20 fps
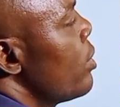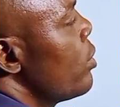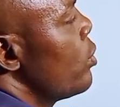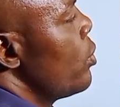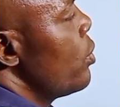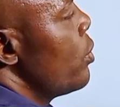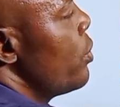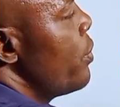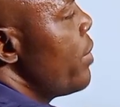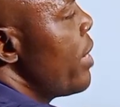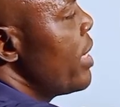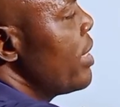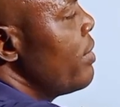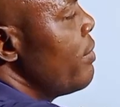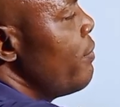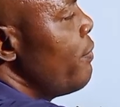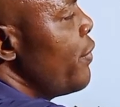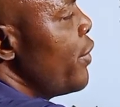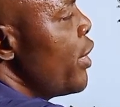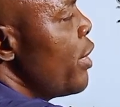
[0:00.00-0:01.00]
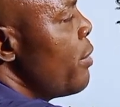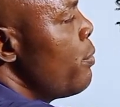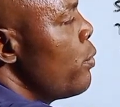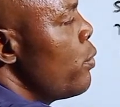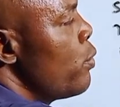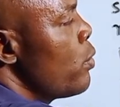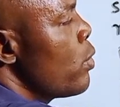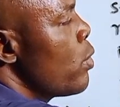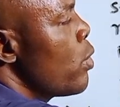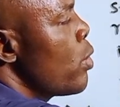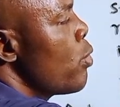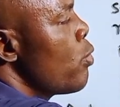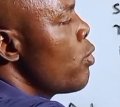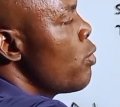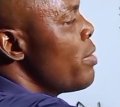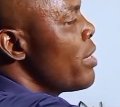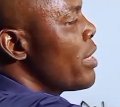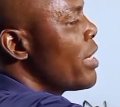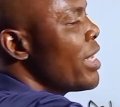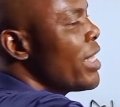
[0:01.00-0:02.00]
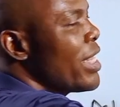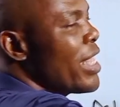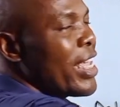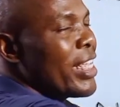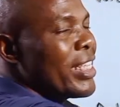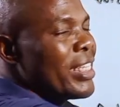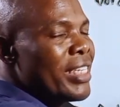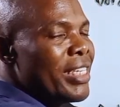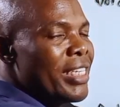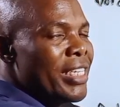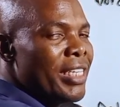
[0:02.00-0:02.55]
So reg variable will be created